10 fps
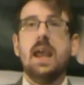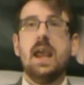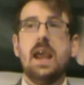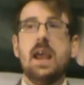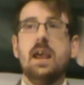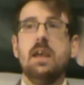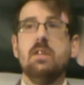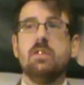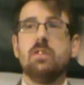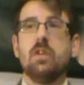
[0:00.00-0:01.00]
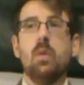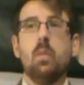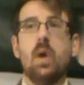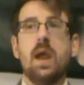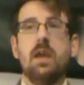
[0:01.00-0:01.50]
is
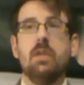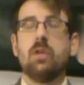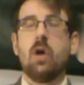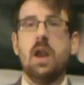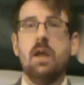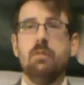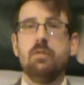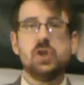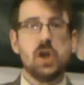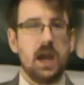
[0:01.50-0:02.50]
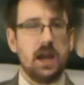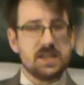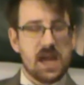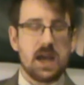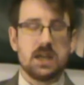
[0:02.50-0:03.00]
with kind of shady
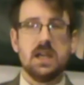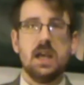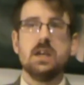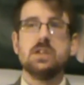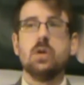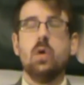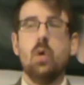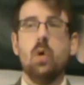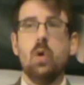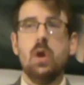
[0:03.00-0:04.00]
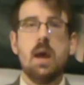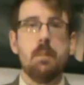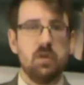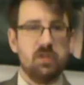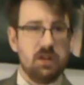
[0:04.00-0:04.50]
tactics or
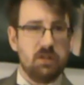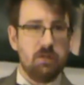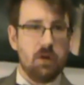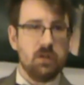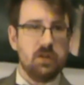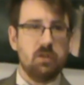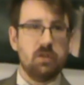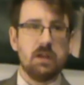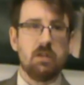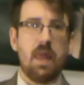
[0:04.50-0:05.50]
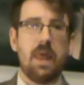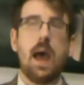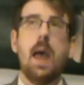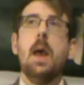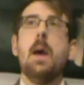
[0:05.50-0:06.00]
numbers disadvantage, things like that.